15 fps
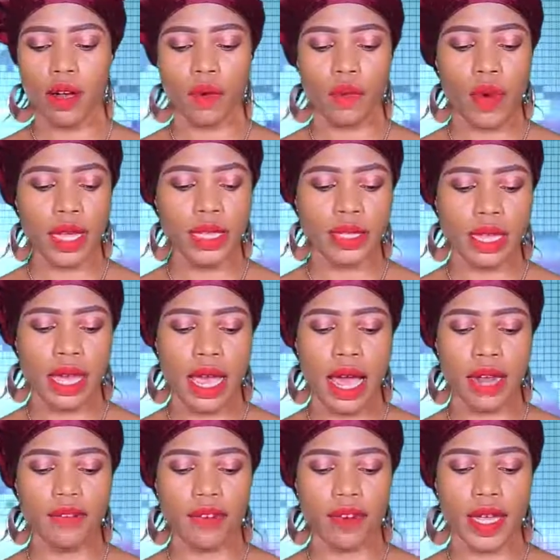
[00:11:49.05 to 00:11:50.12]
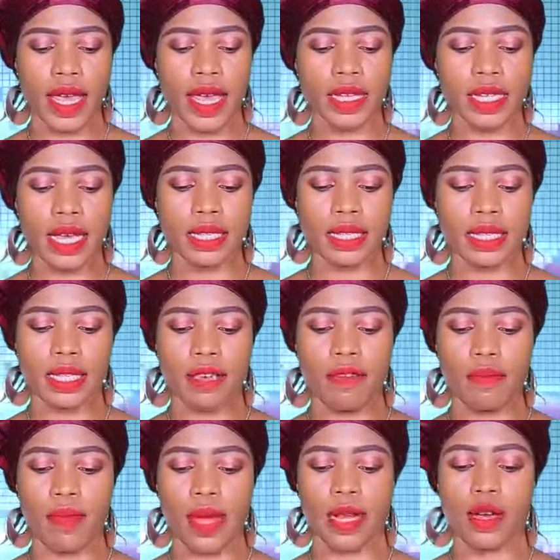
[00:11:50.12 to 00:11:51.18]
on Wednesday advocated
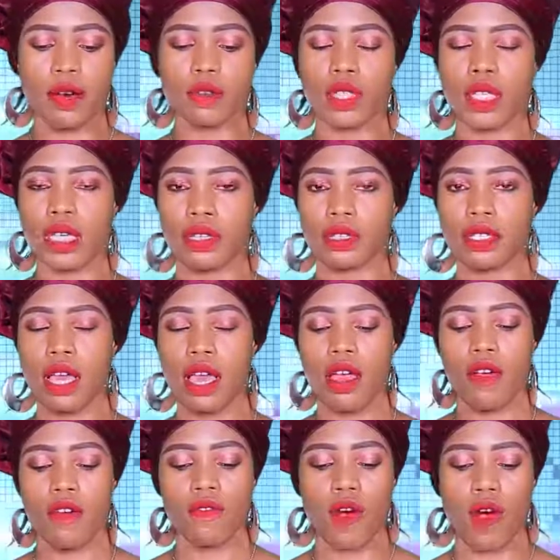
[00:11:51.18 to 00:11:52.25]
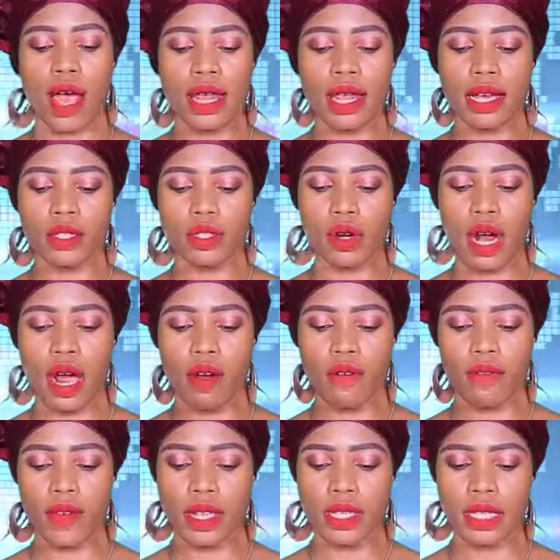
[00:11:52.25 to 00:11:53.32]
stiff penalties for electoral
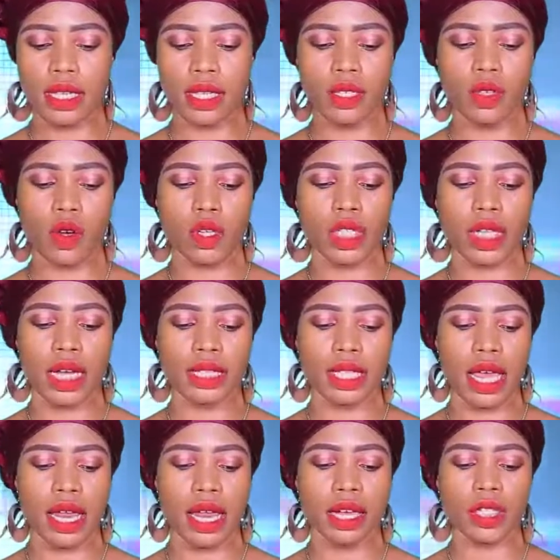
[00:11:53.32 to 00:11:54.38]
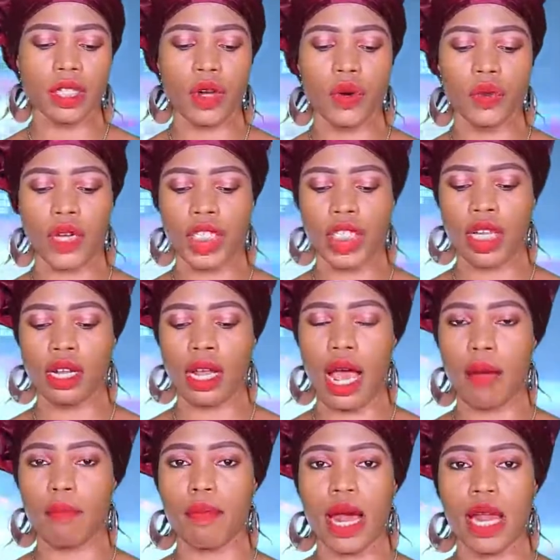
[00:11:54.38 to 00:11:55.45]
offences such as election rigging
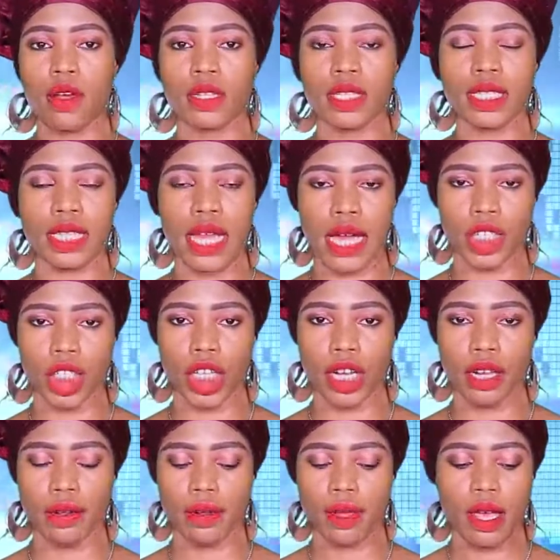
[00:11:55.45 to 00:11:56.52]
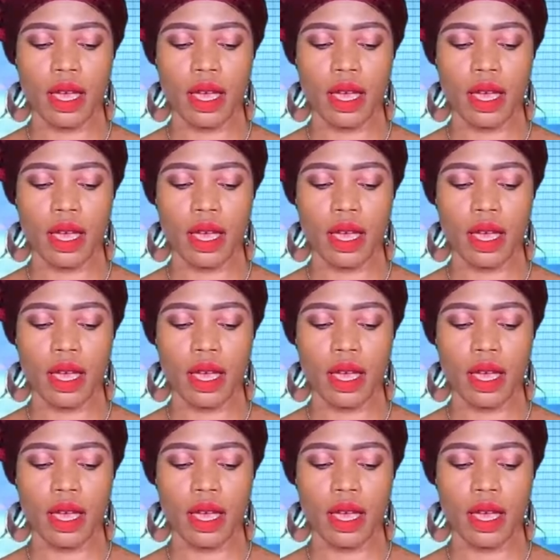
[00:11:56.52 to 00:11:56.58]
and ballot snatching.